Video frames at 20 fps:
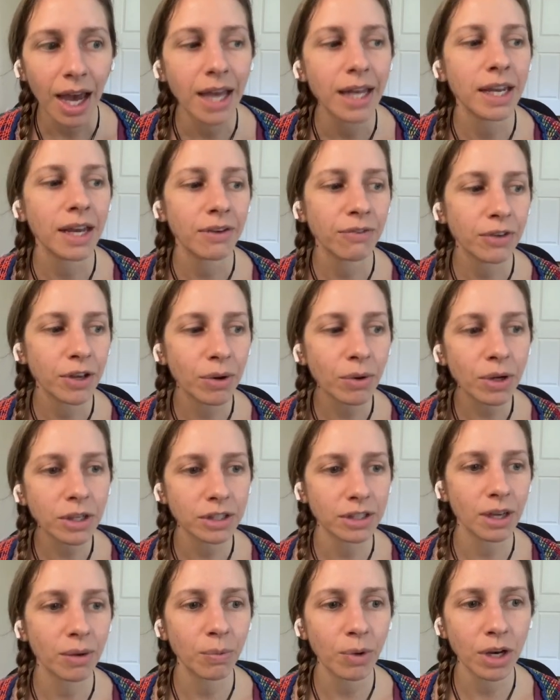And if you are
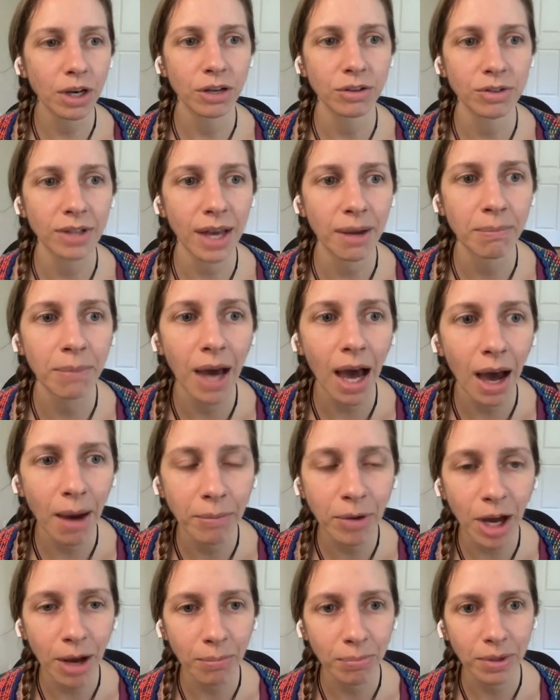someone who's like, but
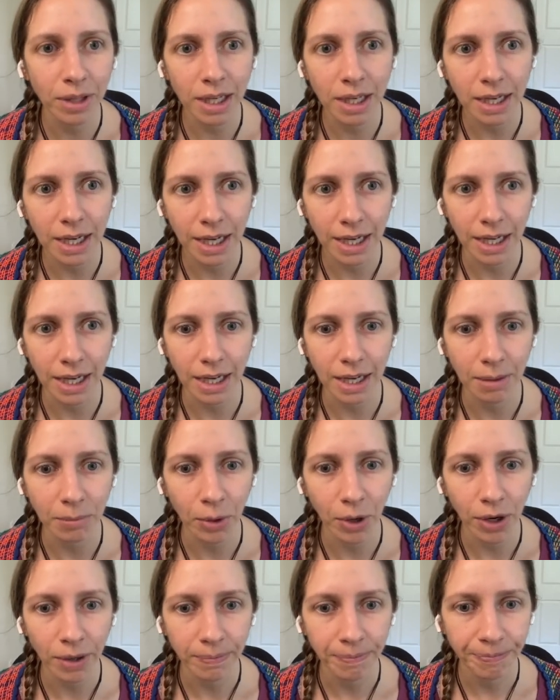I'm not bleeding
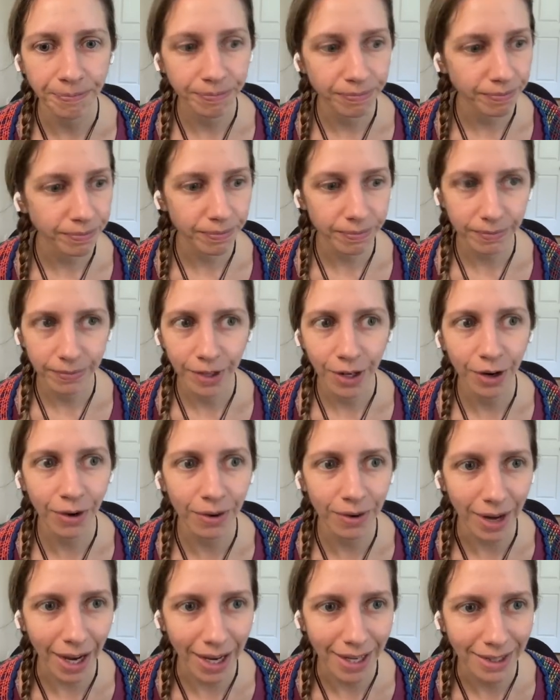anymore,
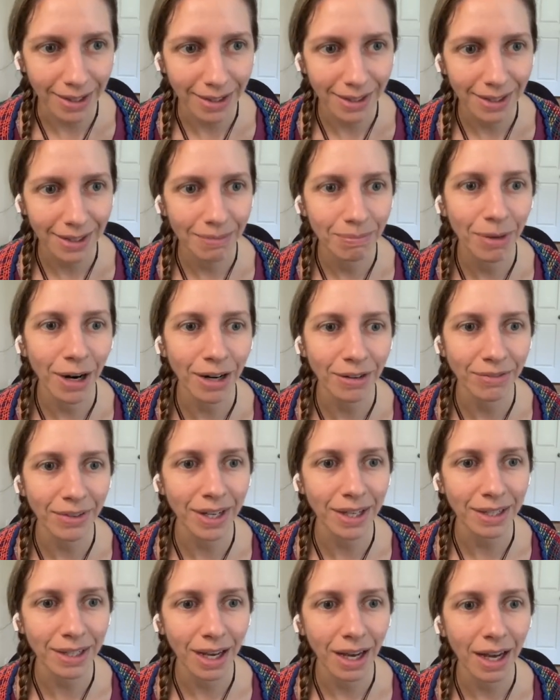great,
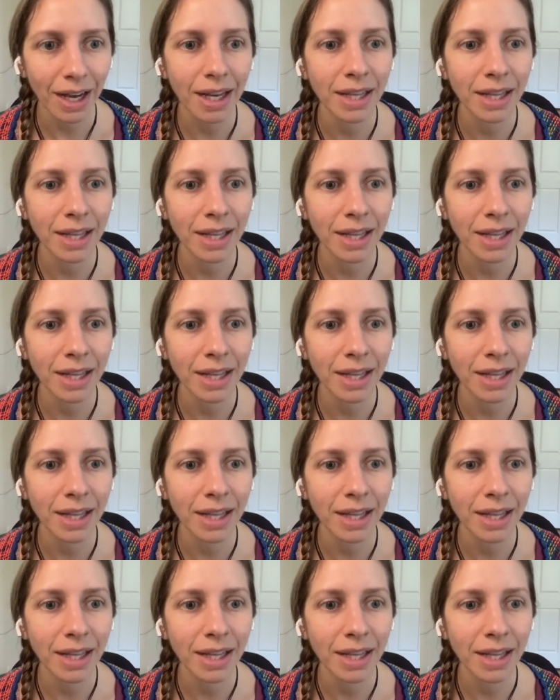perfect.